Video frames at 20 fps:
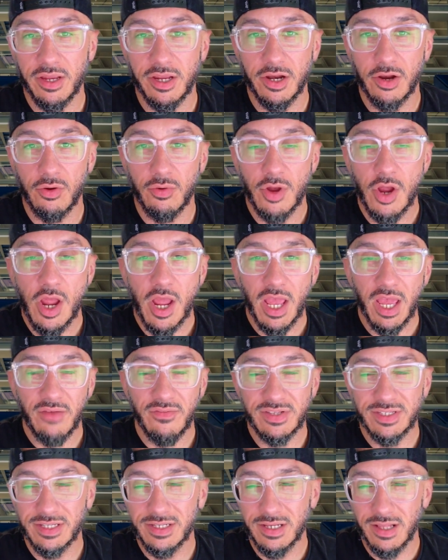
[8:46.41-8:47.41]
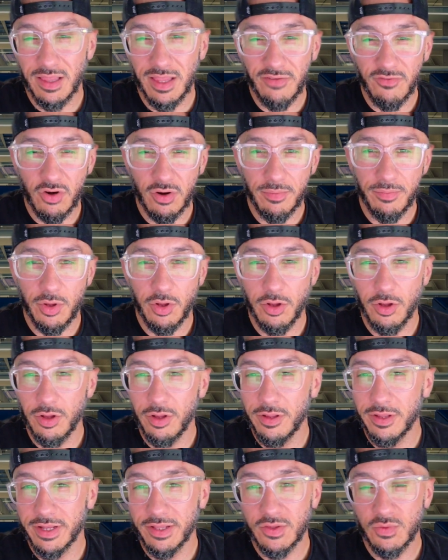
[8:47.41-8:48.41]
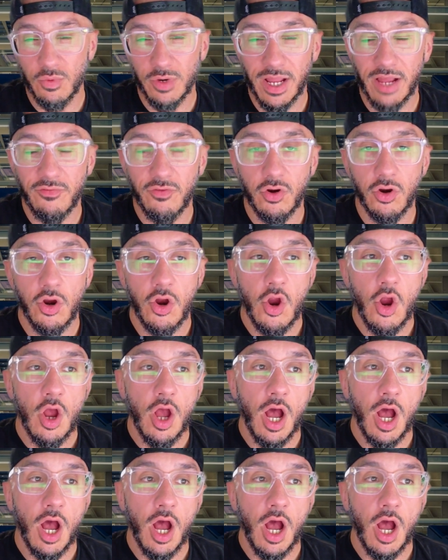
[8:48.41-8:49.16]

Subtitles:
If it's a deliverable, it's whatever.